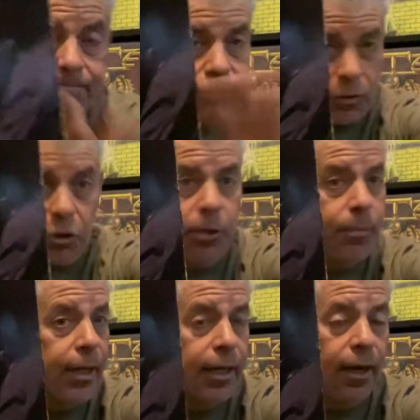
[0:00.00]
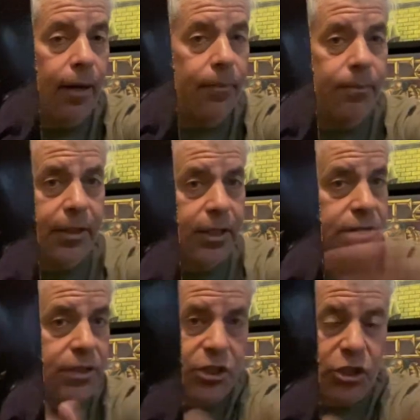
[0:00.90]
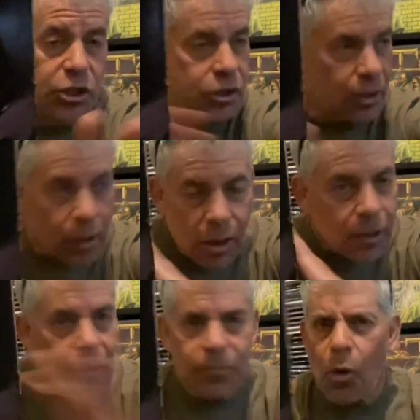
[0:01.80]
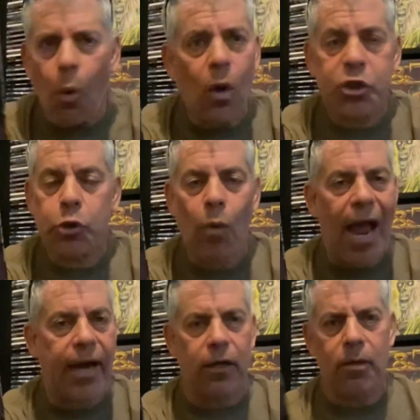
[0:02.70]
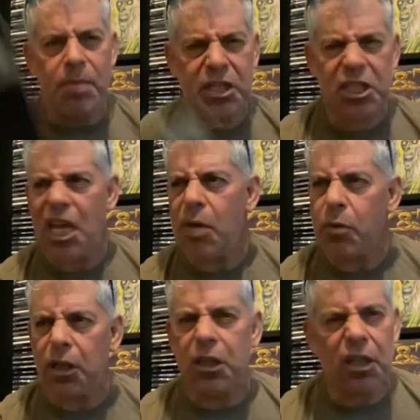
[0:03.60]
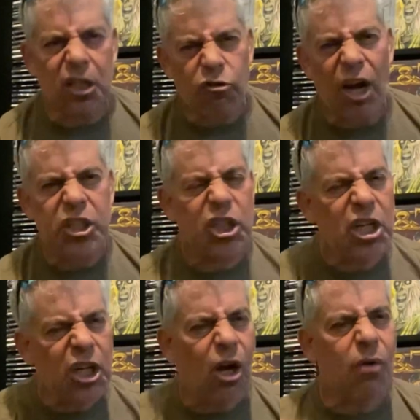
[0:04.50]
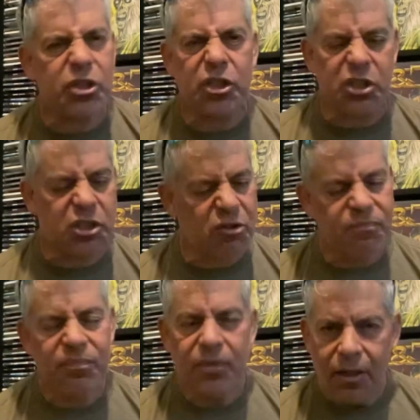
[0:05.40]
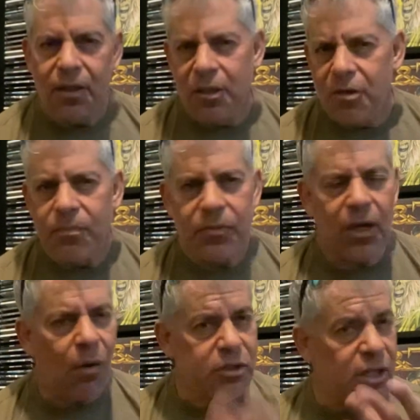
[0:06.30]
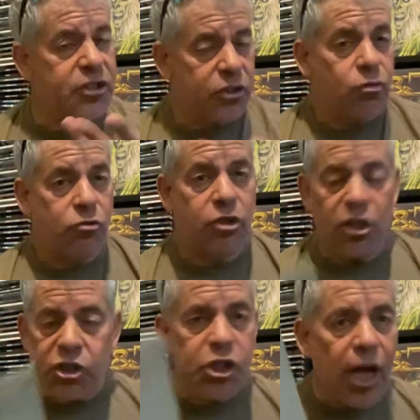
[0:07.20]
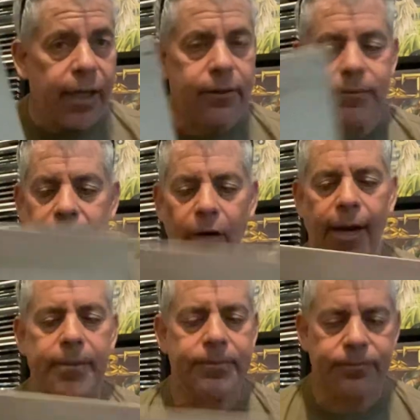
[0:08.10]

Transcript: you should pick it up because it's just all swagger mixed in with a little aggression. You know, it's just, you know, it's good shit. All right?